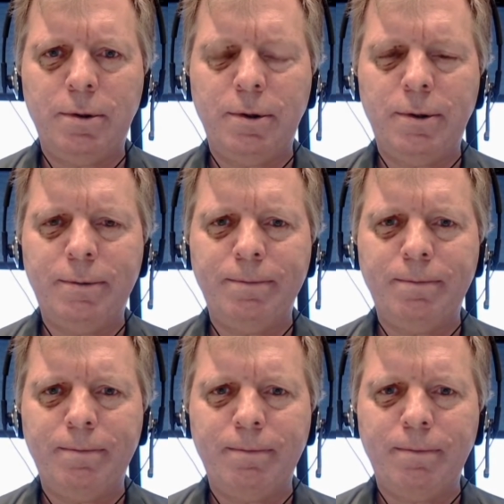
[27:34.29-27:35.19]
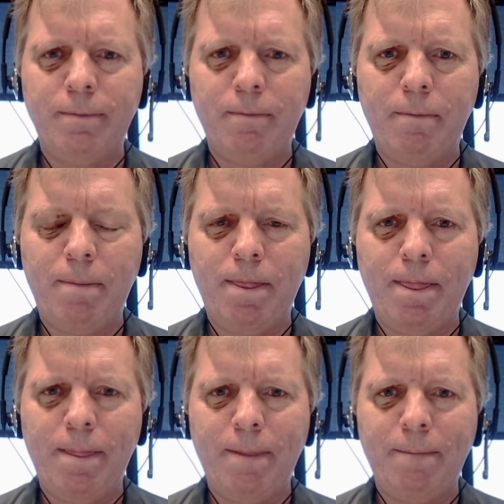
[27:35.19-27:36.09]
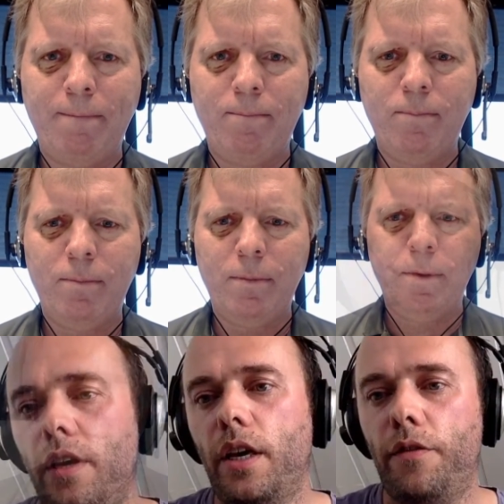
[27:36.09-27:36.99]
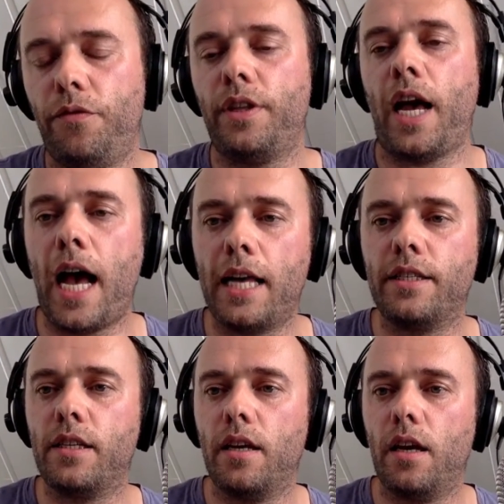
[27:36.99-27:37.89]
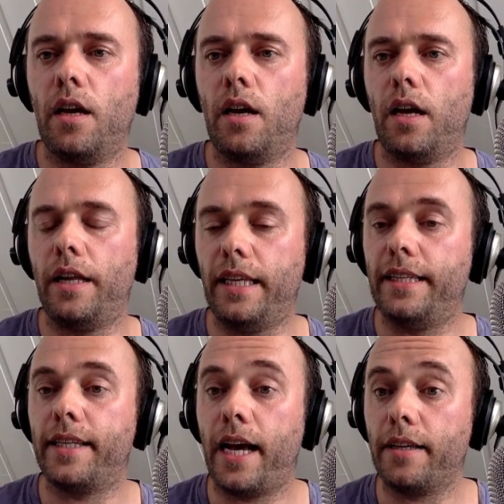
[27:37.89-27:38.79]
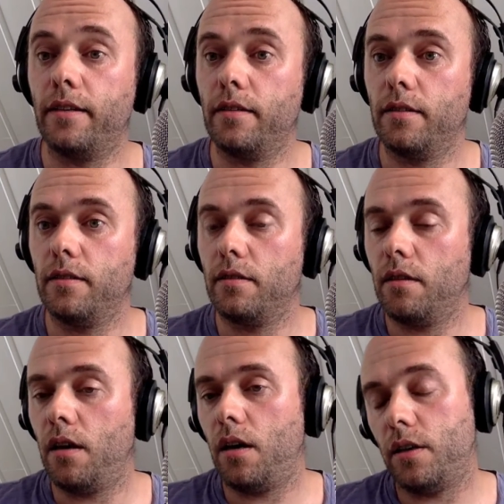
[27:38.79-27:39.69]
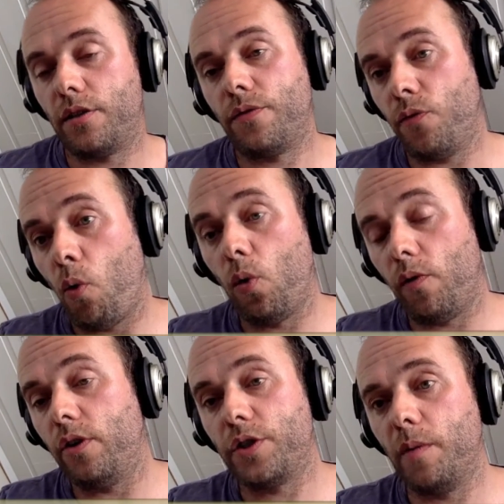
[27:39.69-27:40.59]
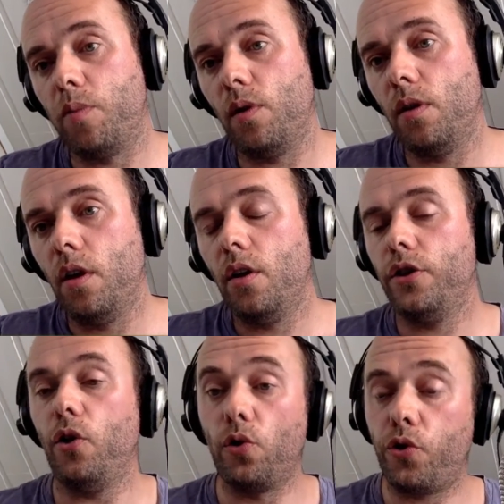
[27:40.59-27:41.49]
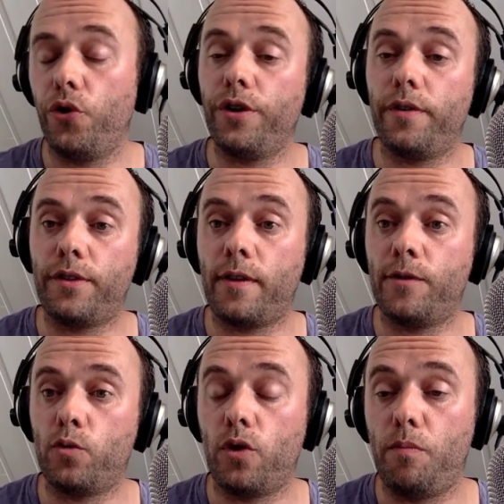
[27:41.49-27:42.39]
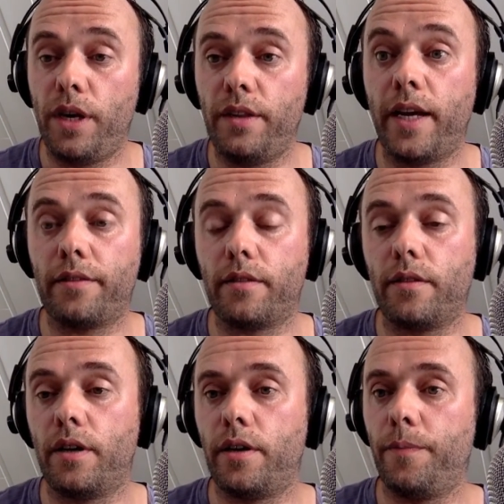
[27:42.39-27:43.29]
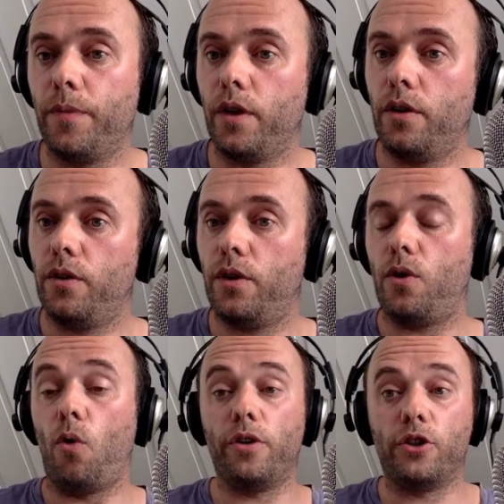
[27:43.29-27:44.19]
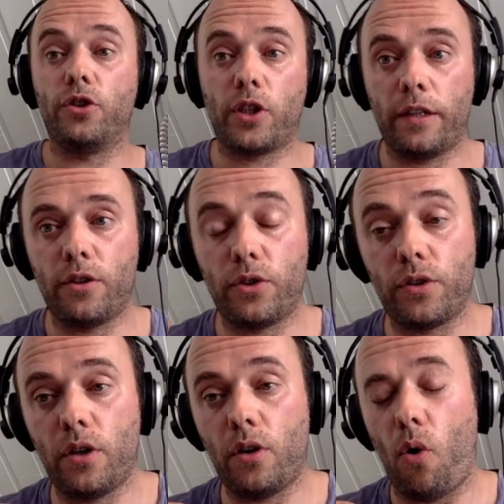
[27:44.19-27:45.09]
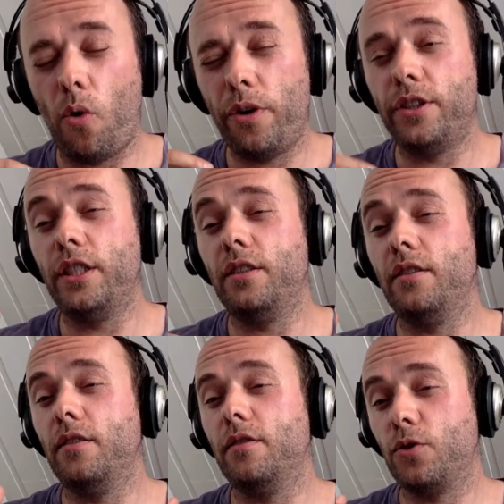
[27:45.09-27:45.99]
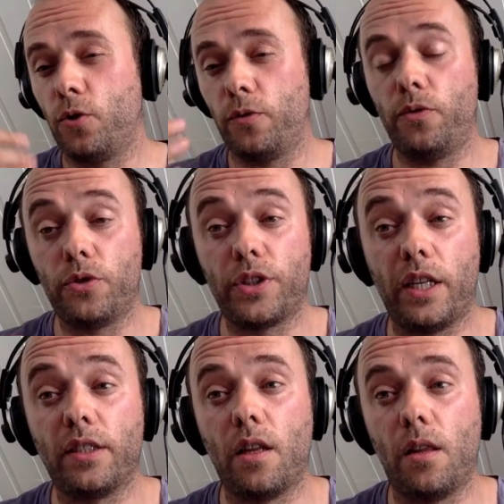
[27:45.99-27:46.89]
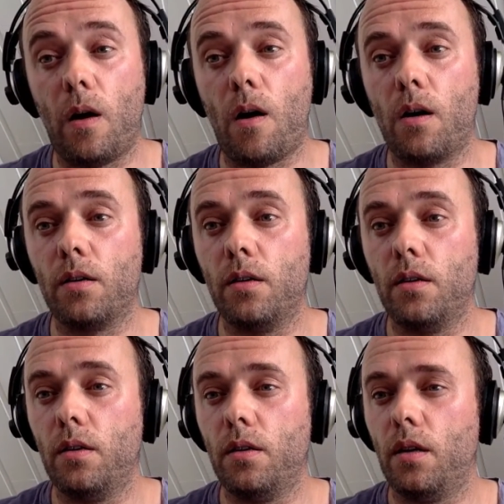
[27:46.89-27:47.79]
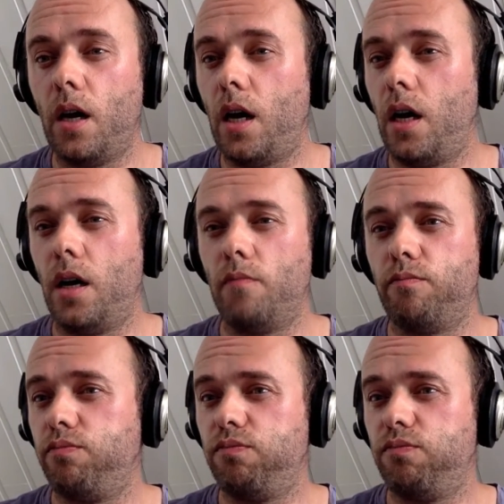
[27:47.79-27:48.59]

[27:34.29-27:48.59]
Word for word: Yeah, Varnish supports that. So the, of course, if if it has uh, an E tag, uh, it's all very simple. The alternatives would be that the the origin senders origin server sends along uh,